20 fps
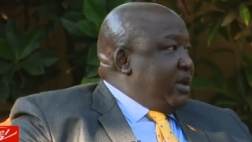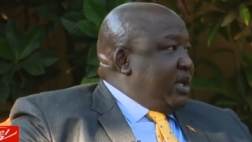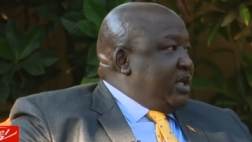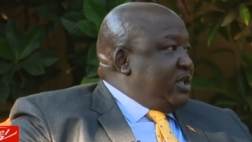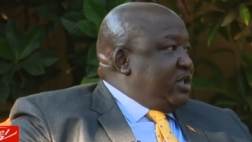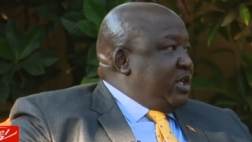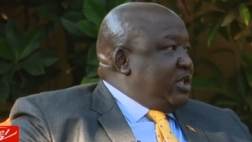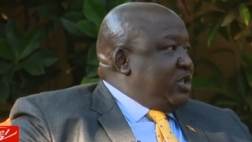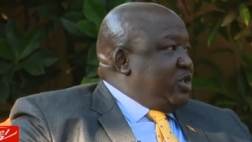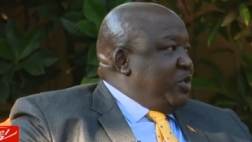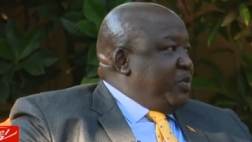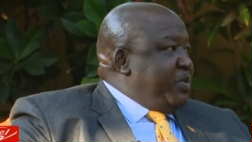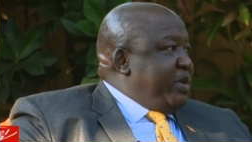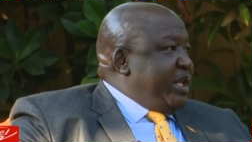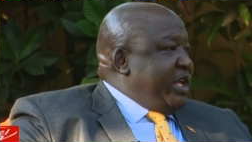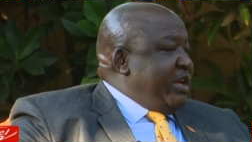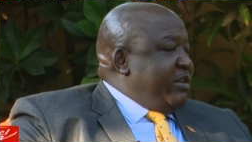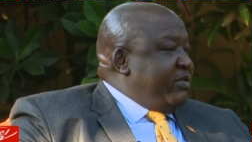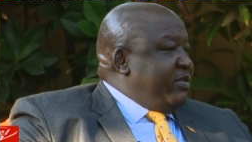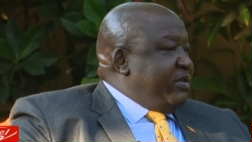as, as U P
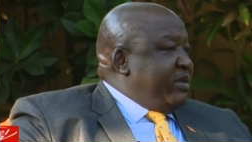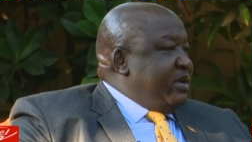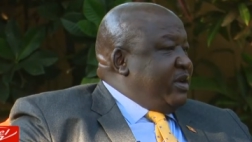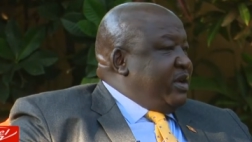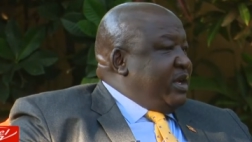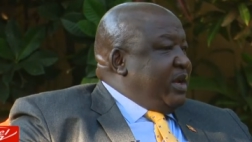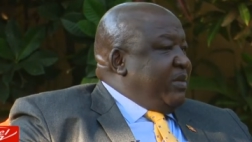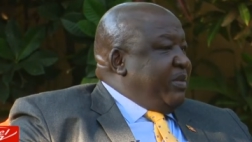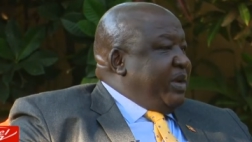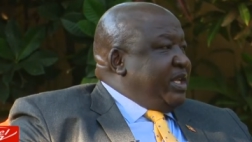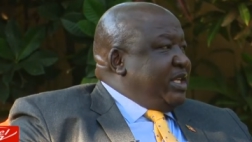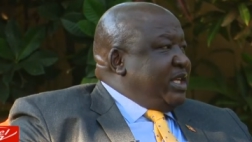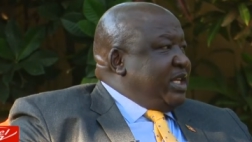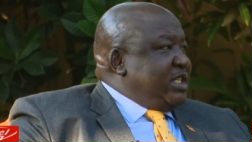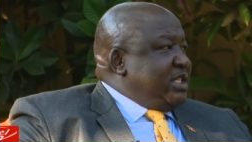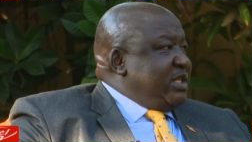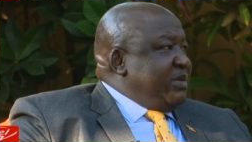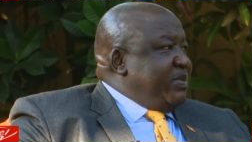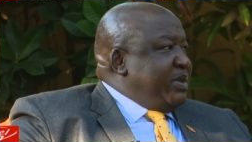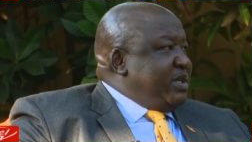D F, but
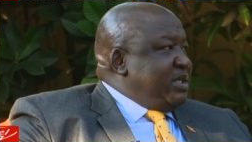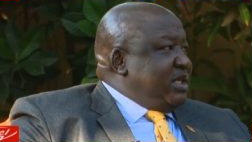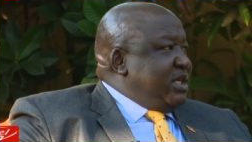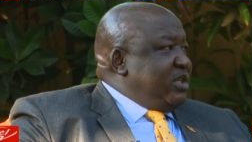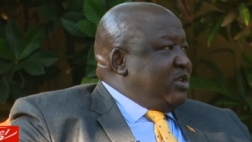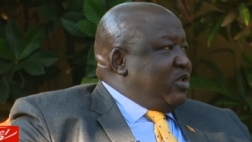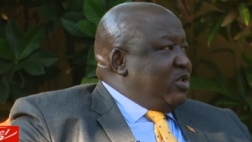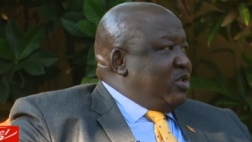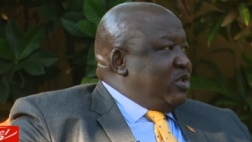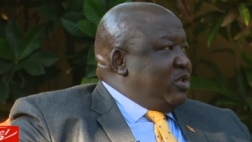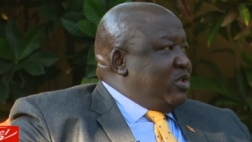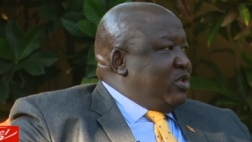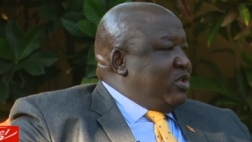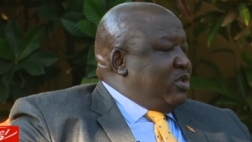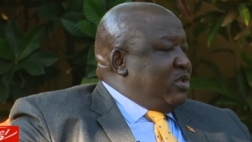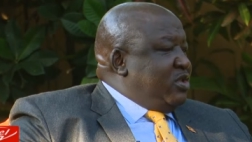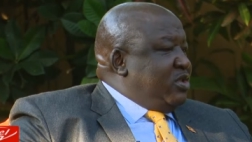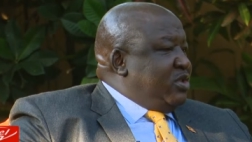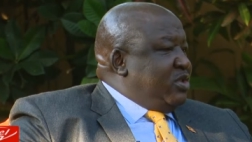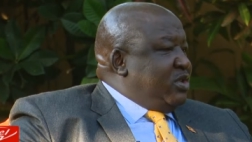the President on,
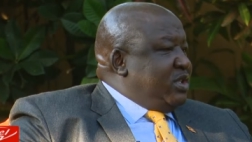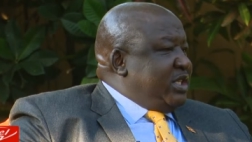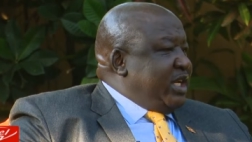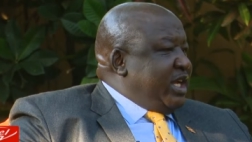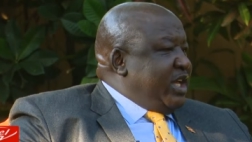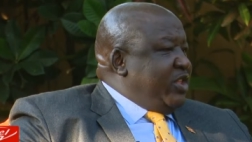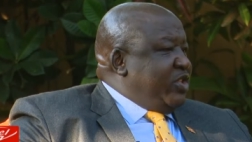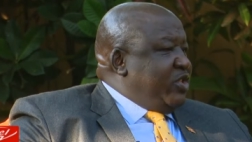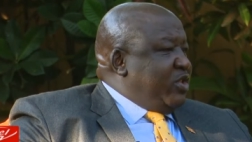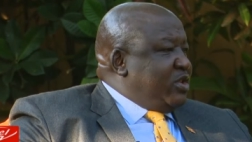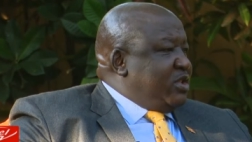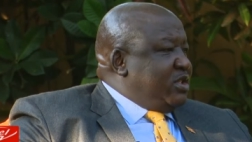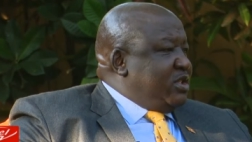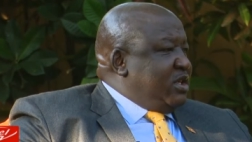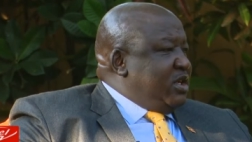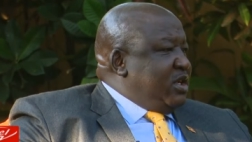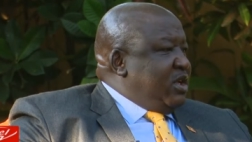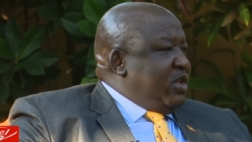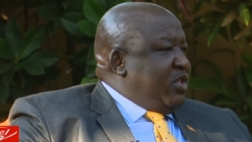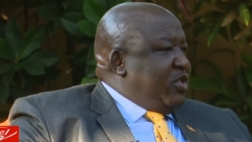on, on second thoughts
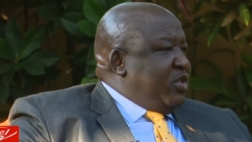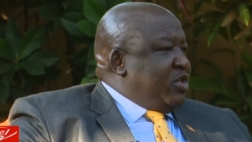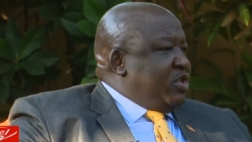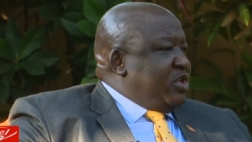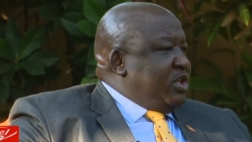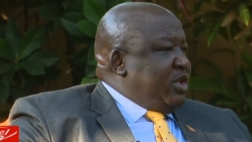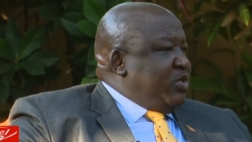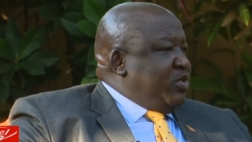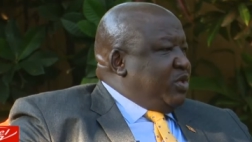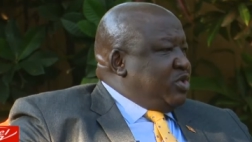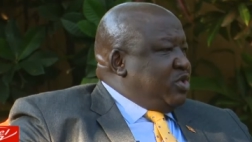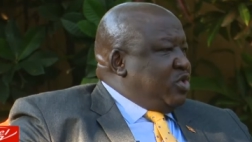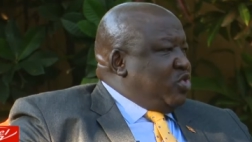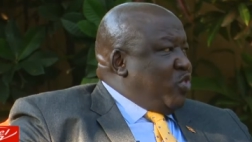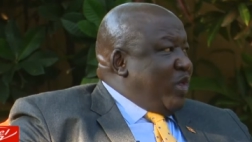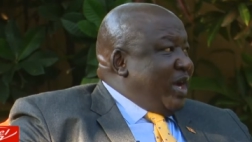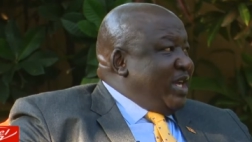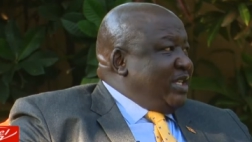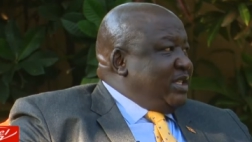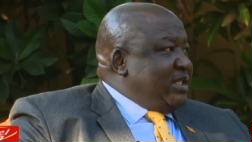thought it was not
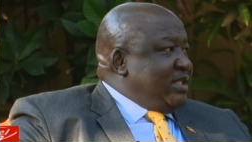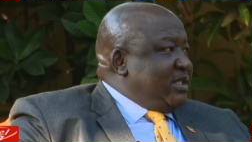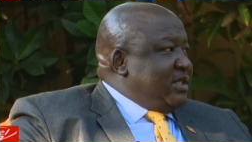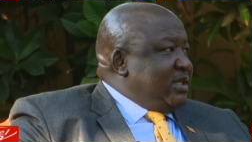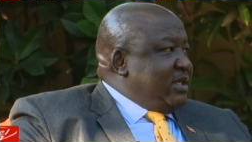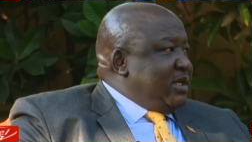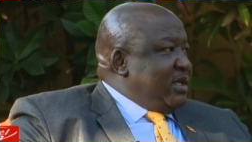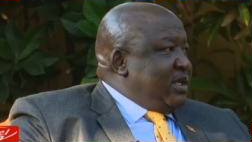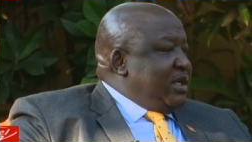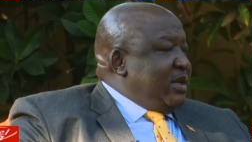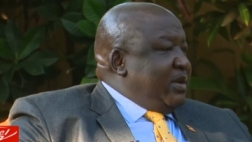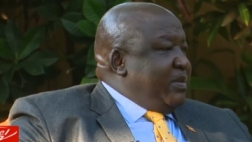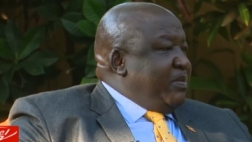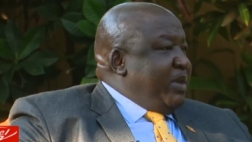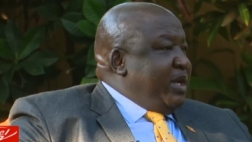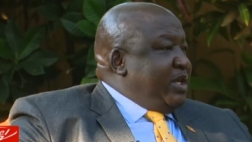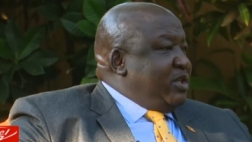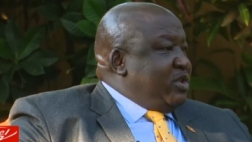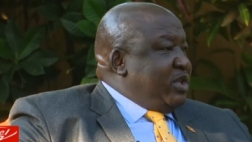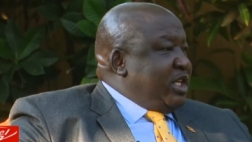wise
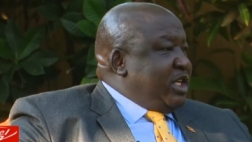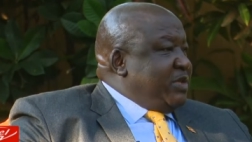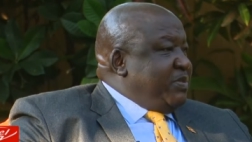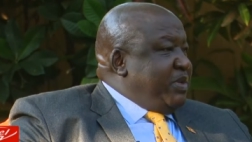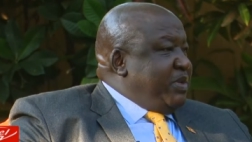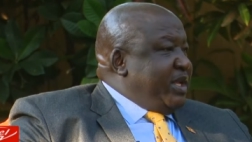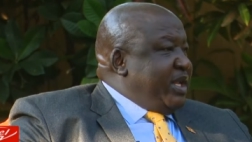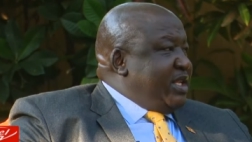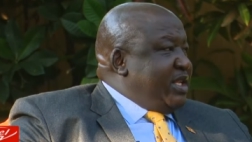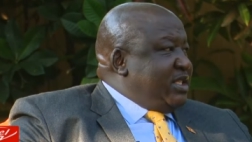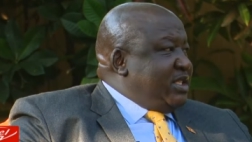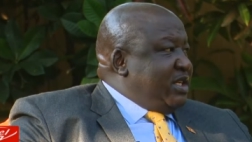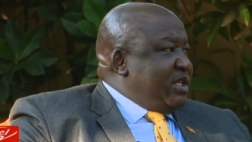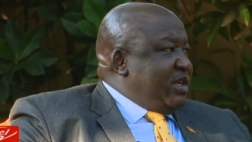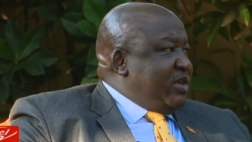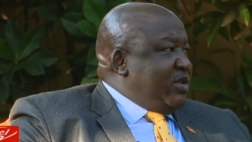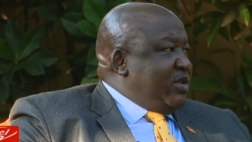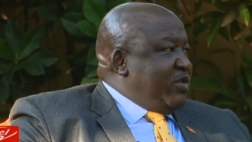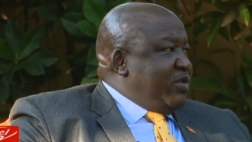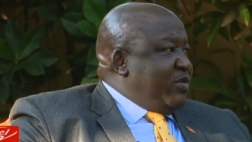based on the experience
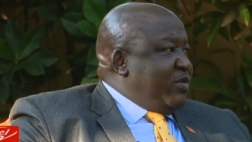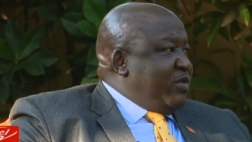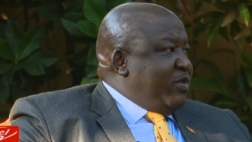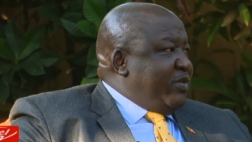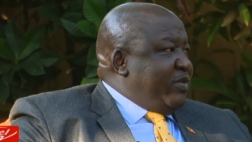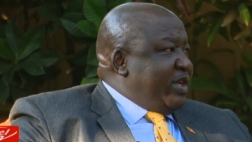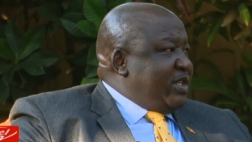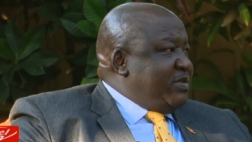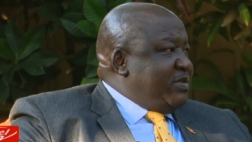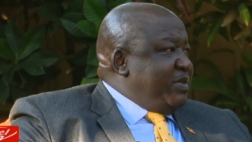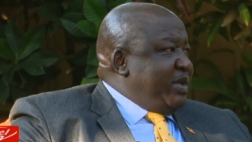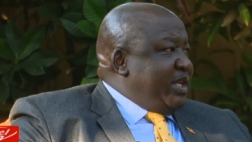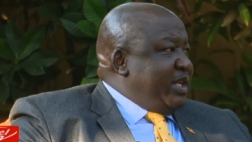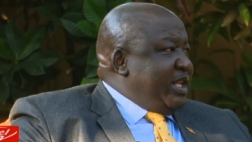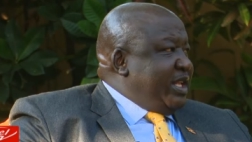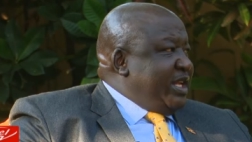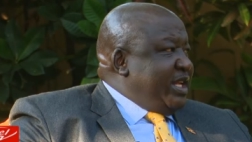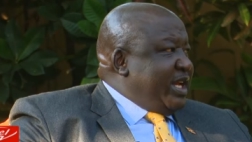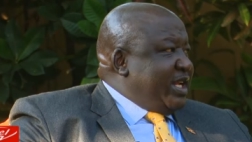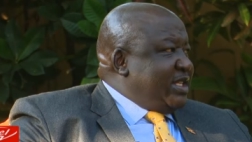uh, of, of us being
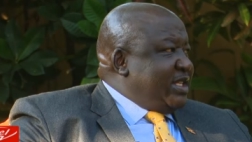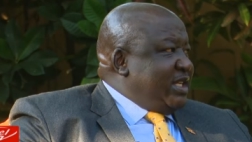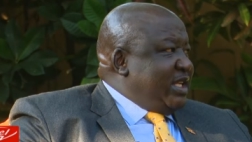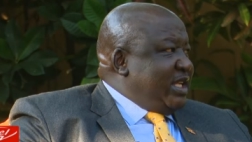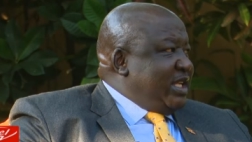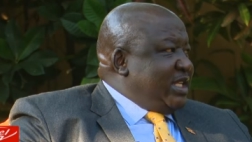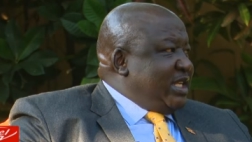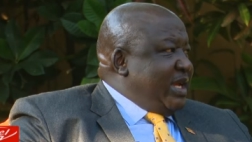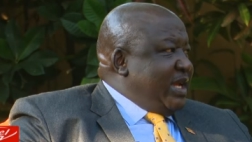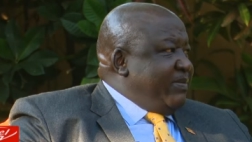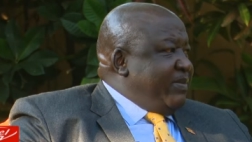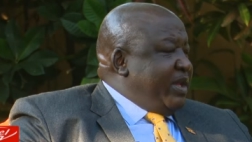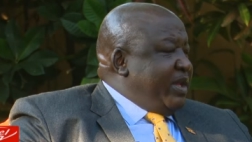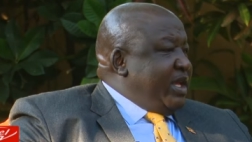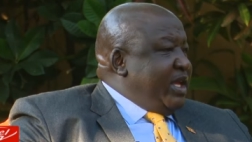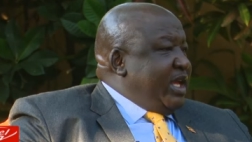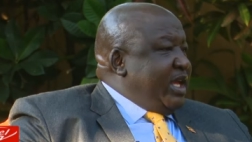in the D R C at that time,